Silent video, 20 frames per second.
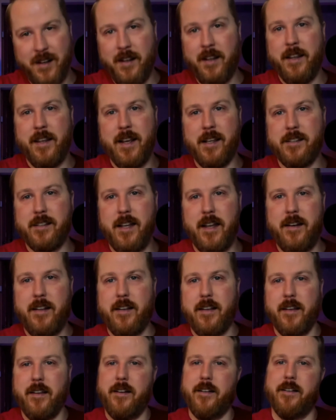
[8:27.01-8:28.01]
Yes, I
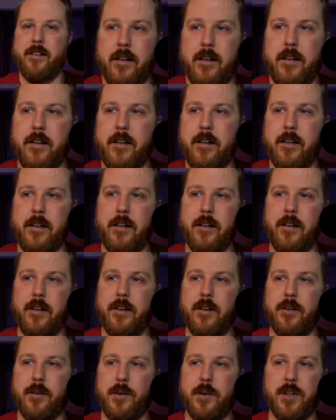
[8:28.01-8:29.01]
did.
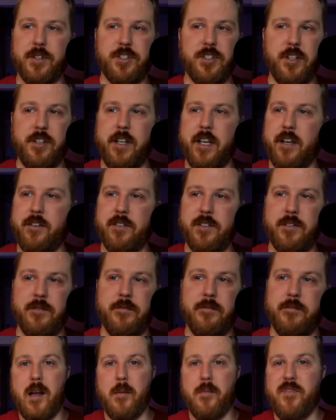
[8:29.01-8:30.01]
Oh, Christian Kevin.
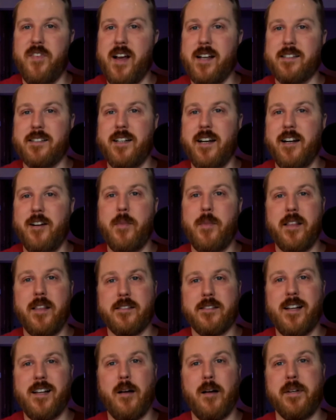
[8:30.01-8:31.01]
I'm fascinated by this
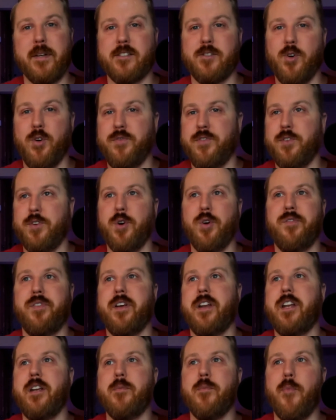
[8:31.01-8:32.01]
topic, so if you know of
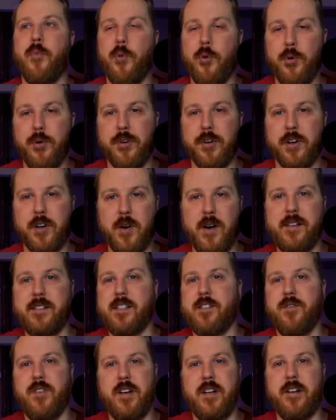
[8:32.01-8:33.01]
any more crazy
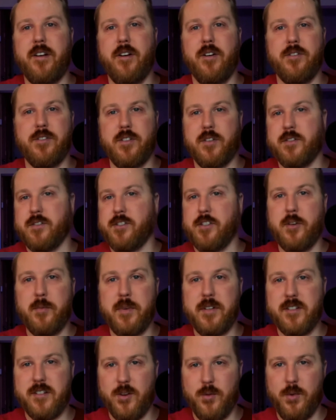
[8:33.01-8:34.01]
videos or
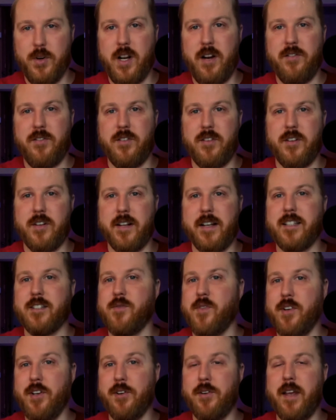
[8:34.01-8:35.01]
sermons or whatever against
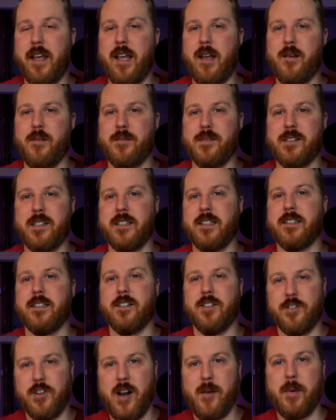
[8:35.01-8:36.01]
video games,
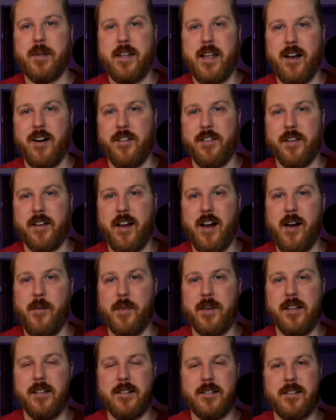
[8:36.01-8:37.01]
drop it down in the
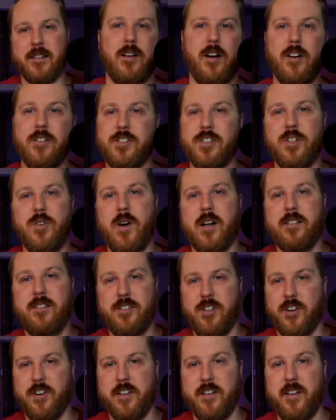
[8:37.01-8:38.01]
comments. Also, I
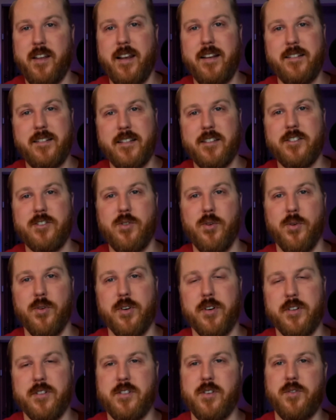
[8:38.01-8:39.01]
started a
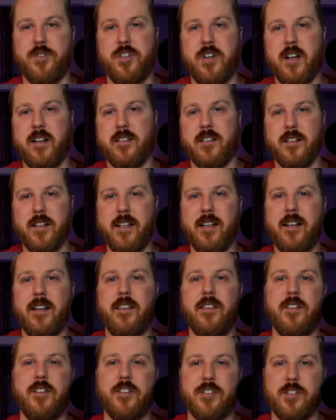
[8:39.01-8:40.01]
Discord, so check the link in
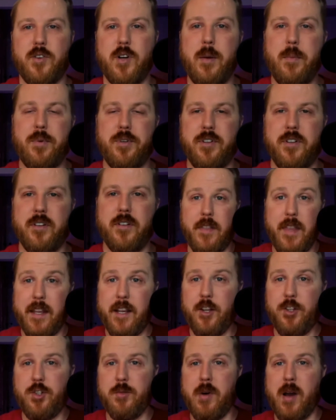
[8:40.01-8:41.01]
the description. Thank
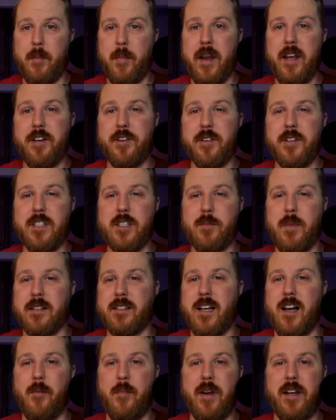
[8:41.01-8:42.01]
you to my patrons, my
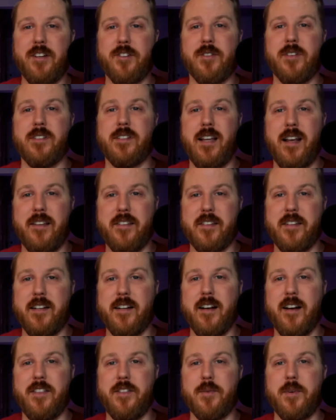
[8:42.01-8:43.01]
top patrons, Anthony
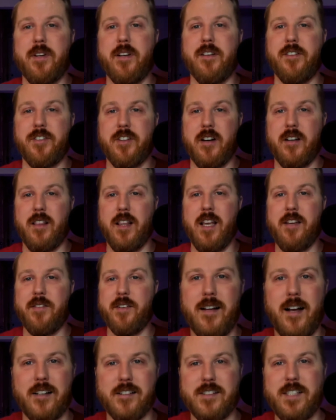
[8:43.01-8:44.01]
Guthrie and John Levin.
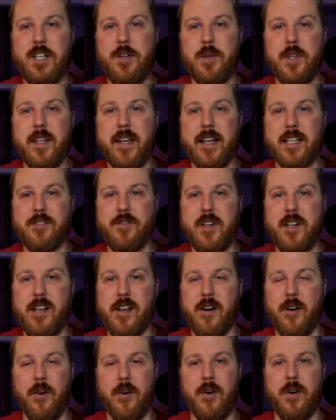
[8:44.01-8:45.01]
I'll see you in the next
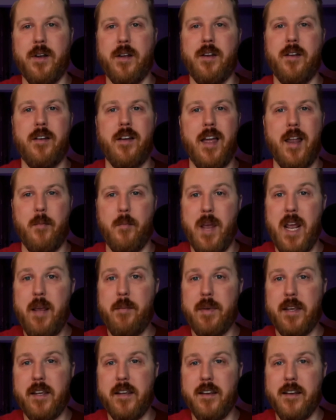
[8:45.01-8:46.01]
video, and
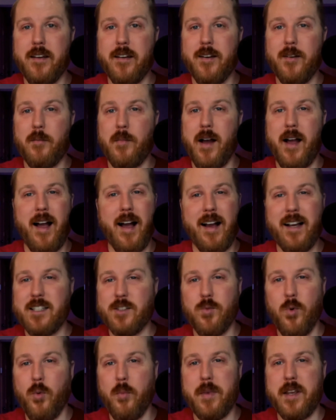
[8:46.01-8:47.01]
maybe my eyes
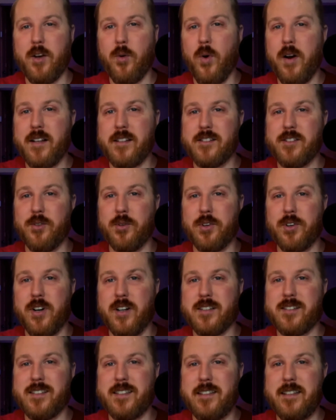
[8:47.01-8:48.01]
won't be quite so
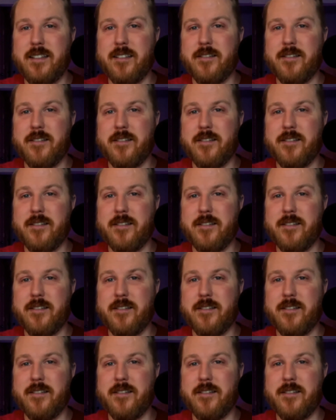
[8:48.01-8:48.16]
crusty.